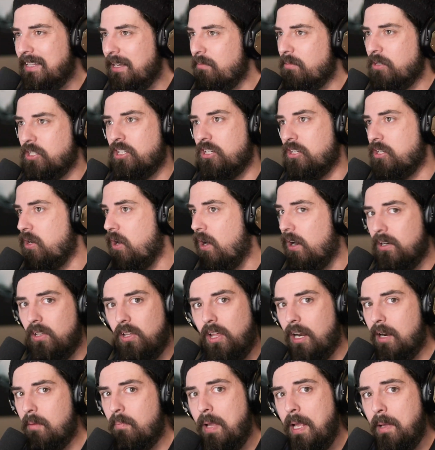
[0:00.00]
there was just not a
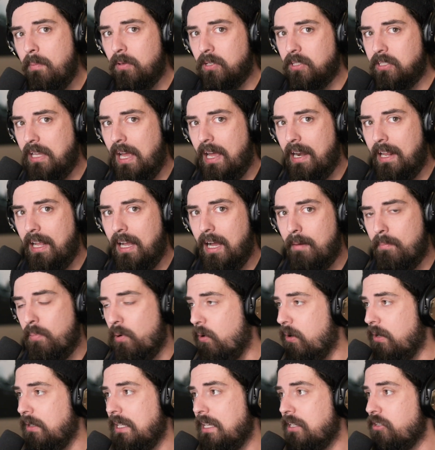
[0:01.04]
lot of people signing up
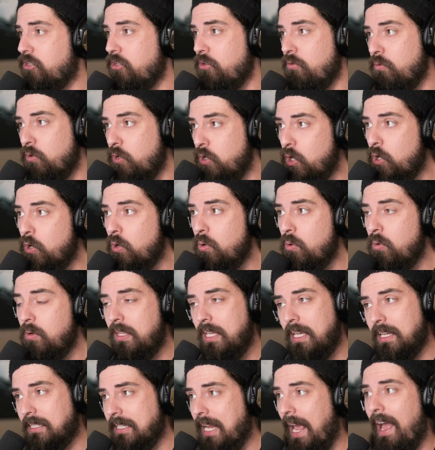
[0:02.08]
or unless you knew
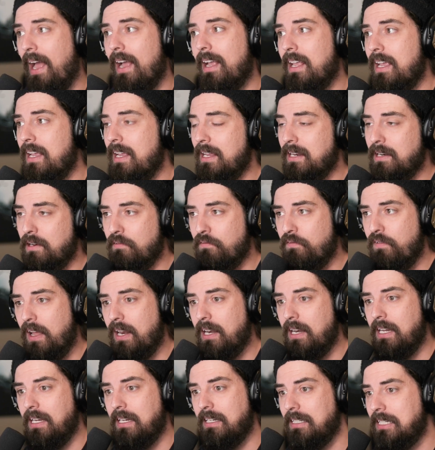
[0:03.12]
the attacking and
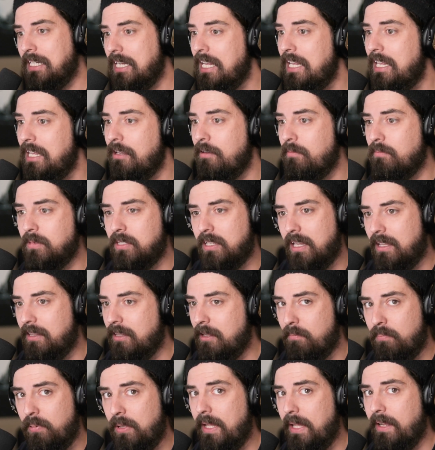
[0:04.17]
defending teams and
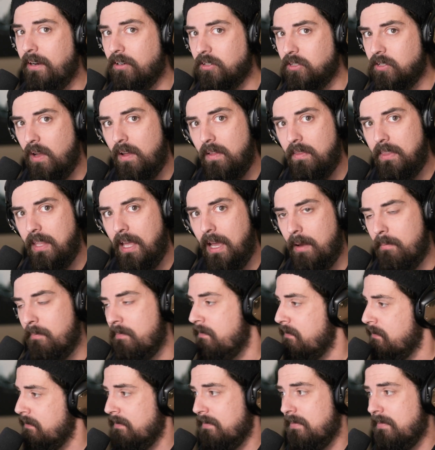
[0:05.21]
the players on them,